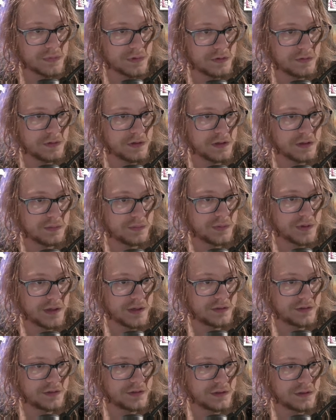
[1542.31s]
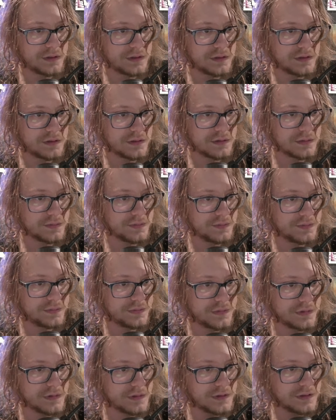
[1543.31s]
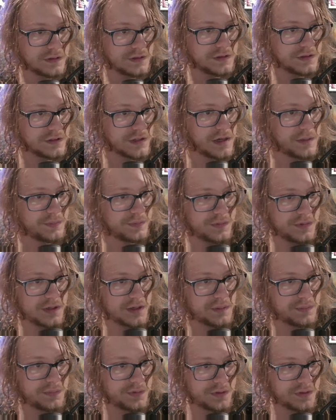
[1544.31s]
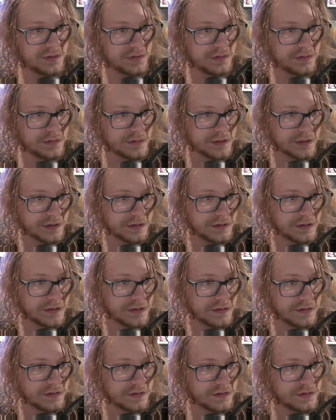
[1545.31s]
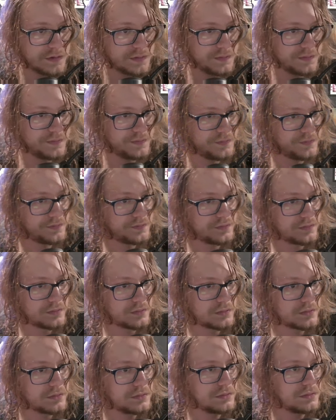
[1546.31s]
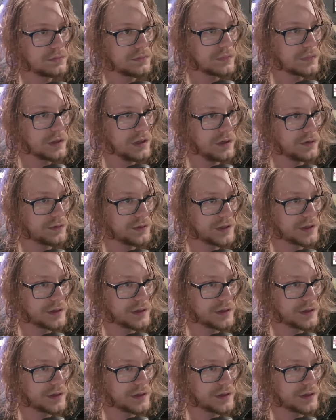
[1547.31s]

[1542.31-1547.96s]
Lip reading: We can pass in stop depth like this, and we can